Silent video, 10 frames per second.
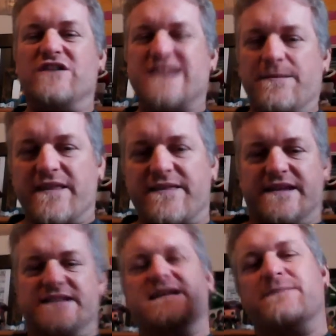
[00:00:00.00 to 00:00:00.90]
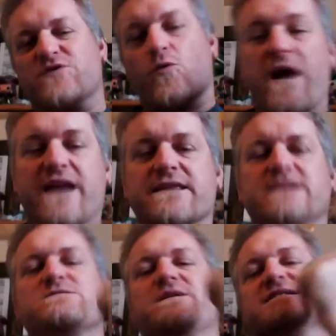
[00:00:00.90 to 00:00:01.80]
are some of the things, some direct
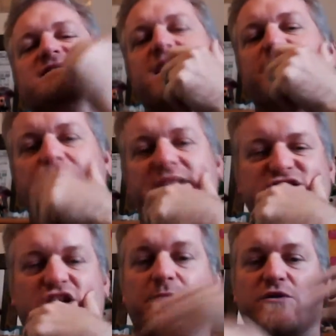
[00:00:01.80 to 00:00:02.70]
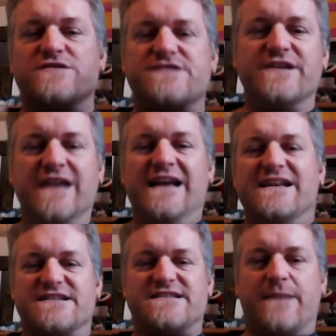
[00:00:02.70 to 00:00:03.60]
things we can take from that song, but also
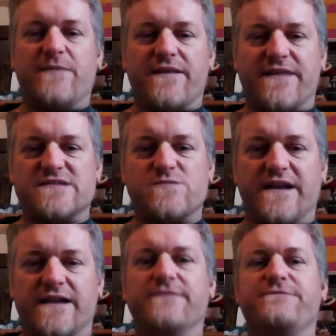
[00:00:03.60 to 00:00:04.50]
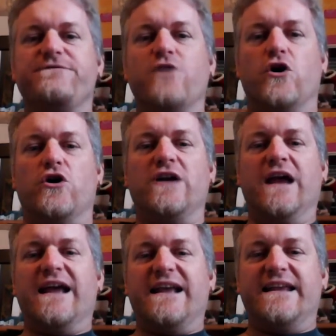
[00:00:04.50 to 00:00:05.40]
just some of the things we can infer
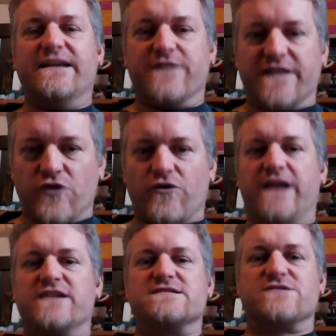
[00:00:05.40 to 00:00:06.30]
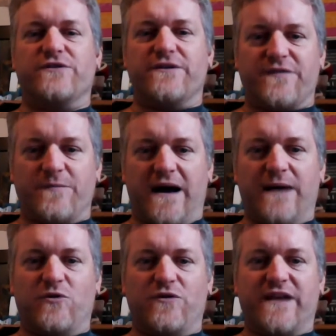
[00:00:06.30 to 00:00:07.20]
given the greater story of the
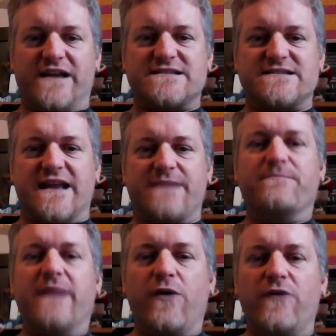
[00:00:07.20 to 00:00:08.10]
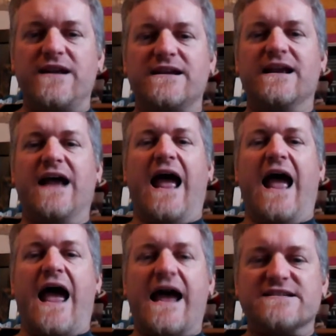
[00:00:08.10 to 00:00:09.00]
Bible that that Mary
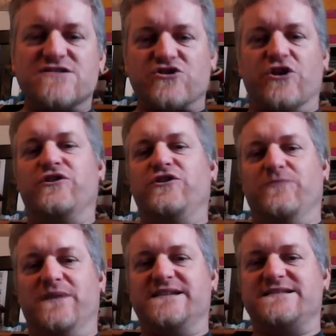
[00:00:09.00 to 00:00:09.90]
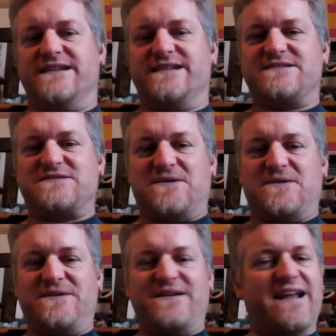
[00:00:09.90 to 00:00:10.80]
has shown humility, and
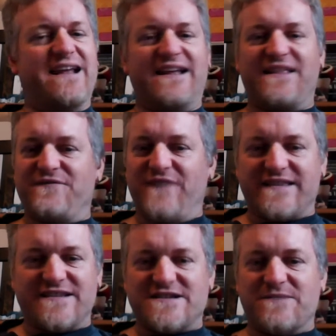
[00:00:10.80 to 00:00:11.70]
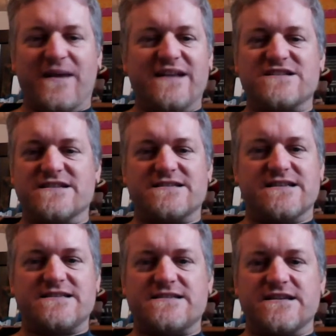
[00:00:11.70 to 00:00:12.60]
so the fact that she mentions
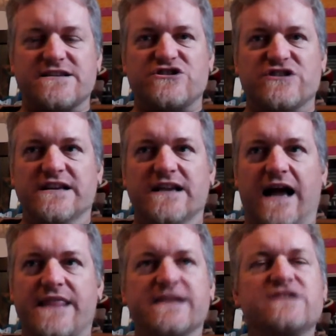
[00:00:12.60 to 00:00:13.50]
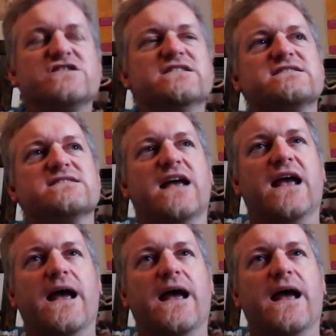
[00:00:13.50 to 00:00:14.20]
it, she I think she's